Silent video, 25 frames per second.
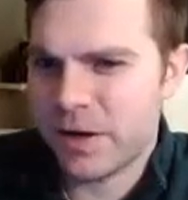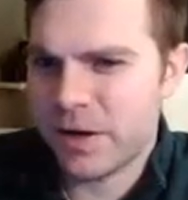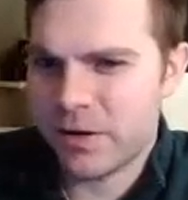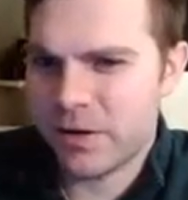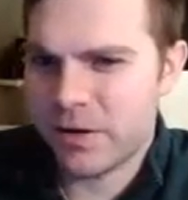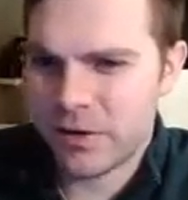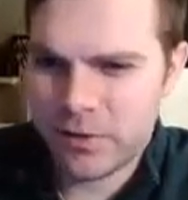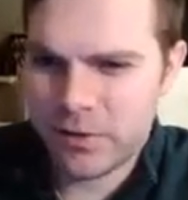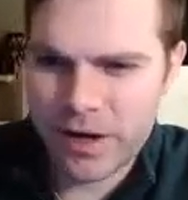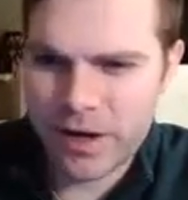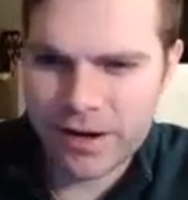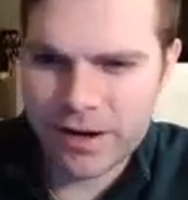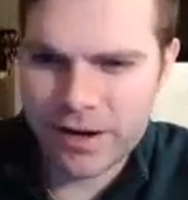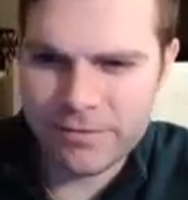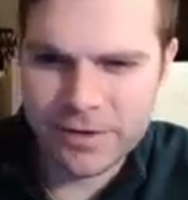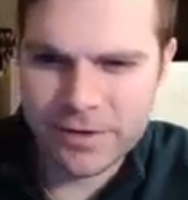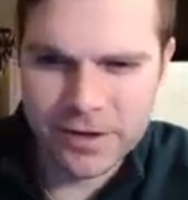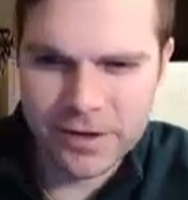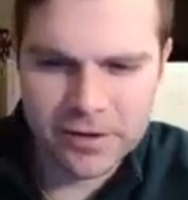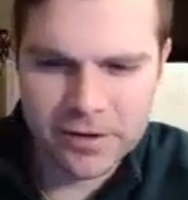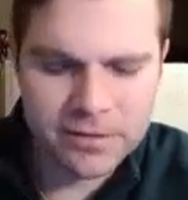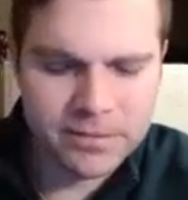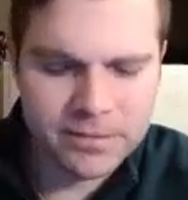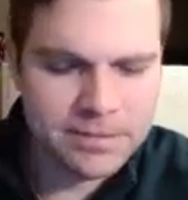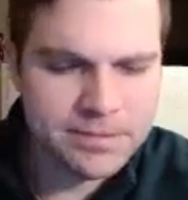paragraph
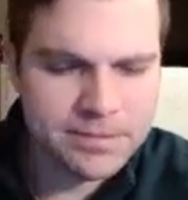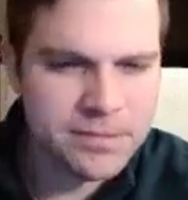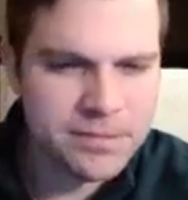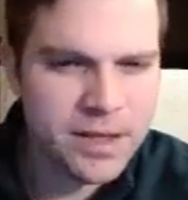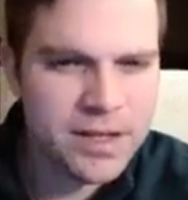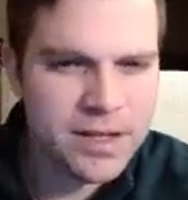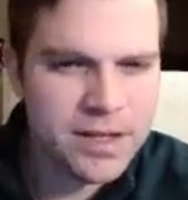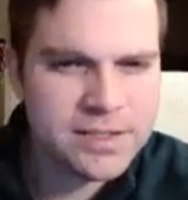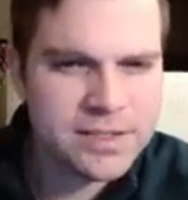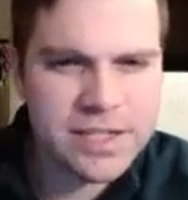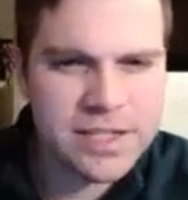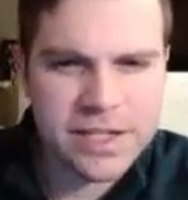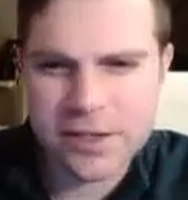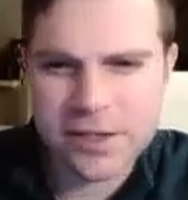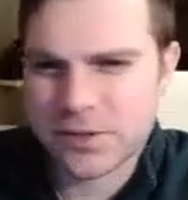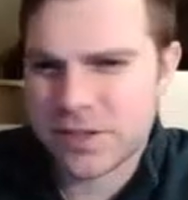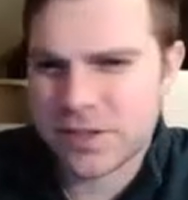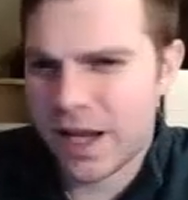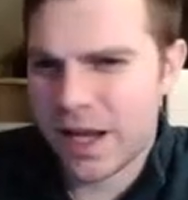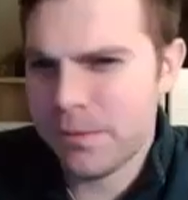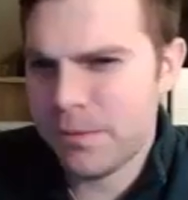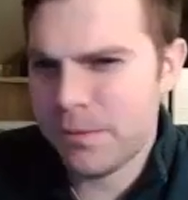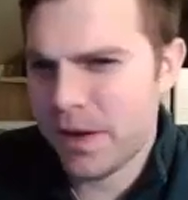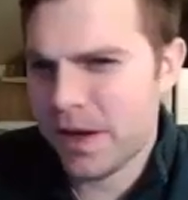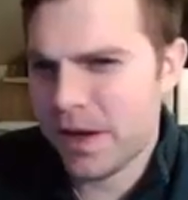here. Take your
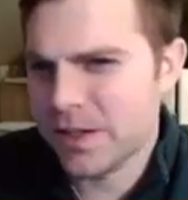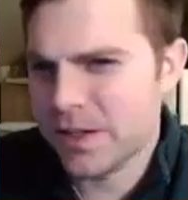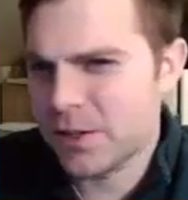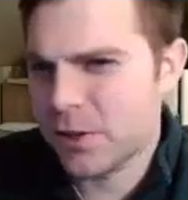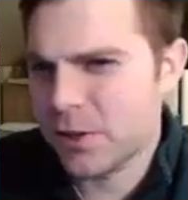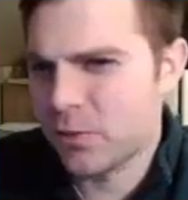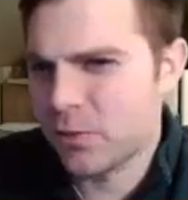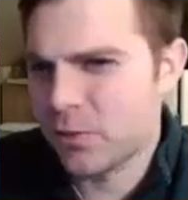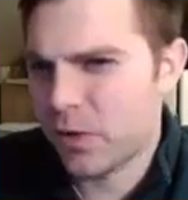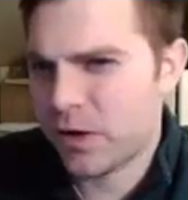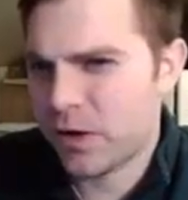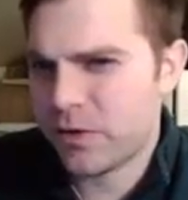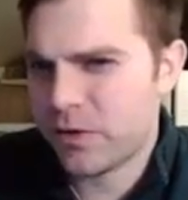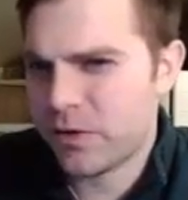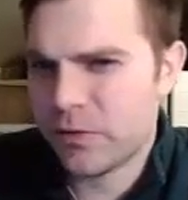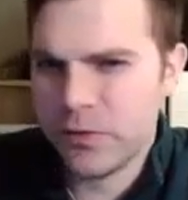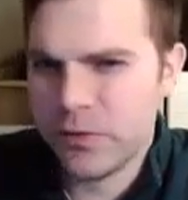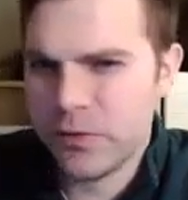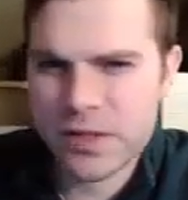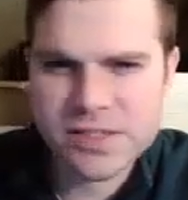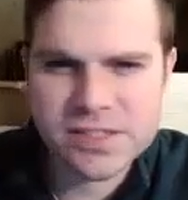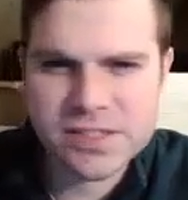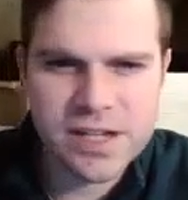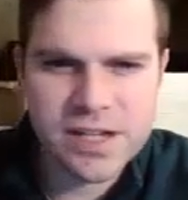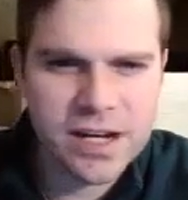time as you work through
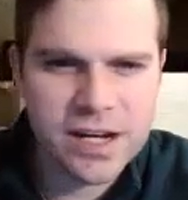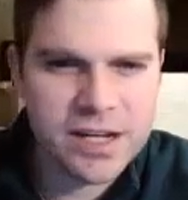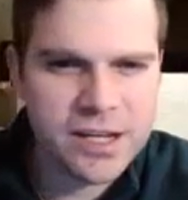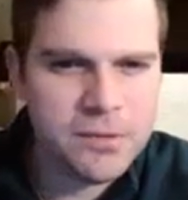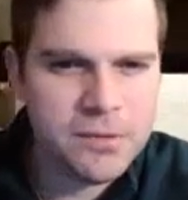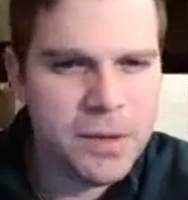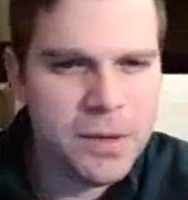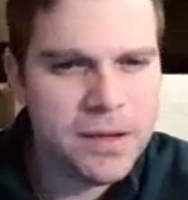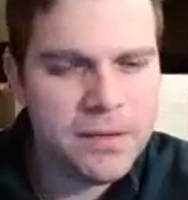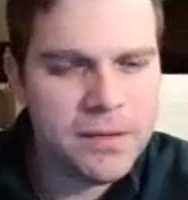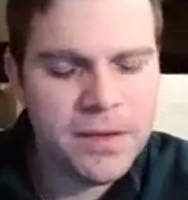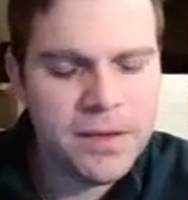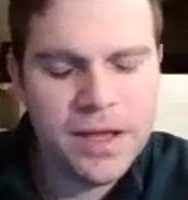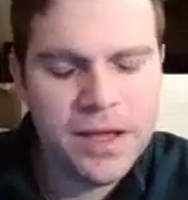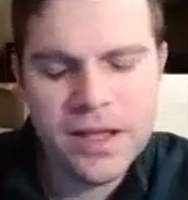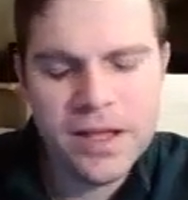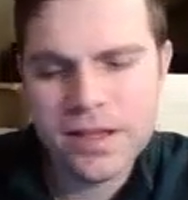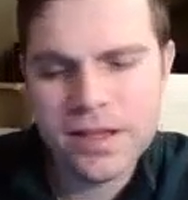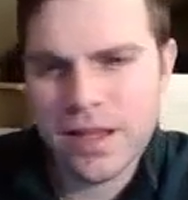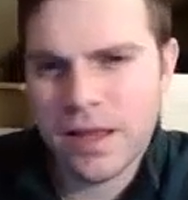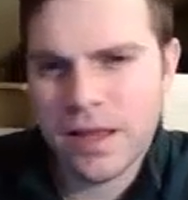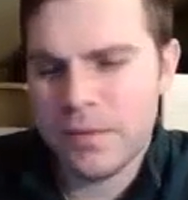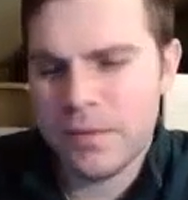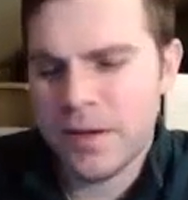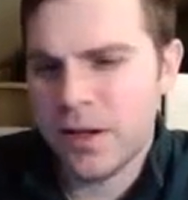this document.
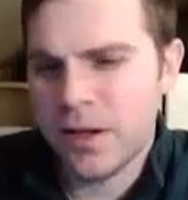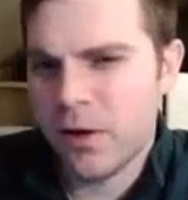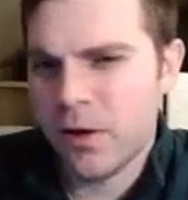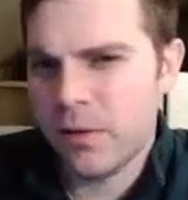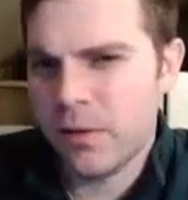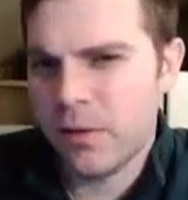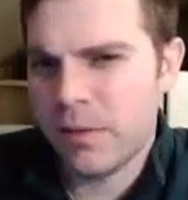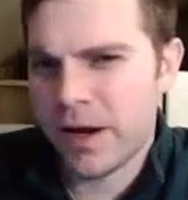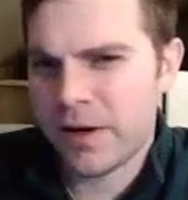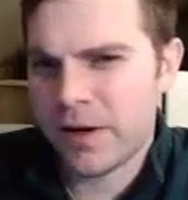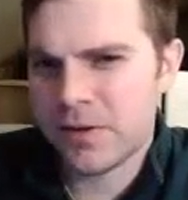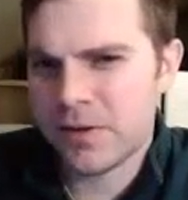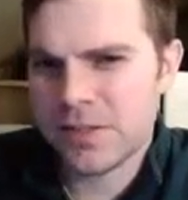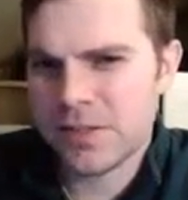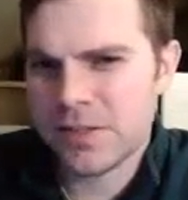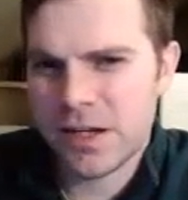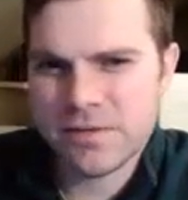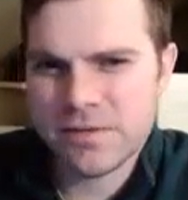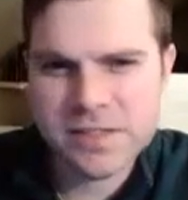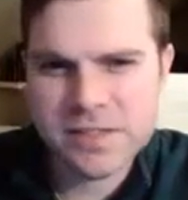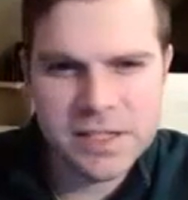Let me know in Microsoft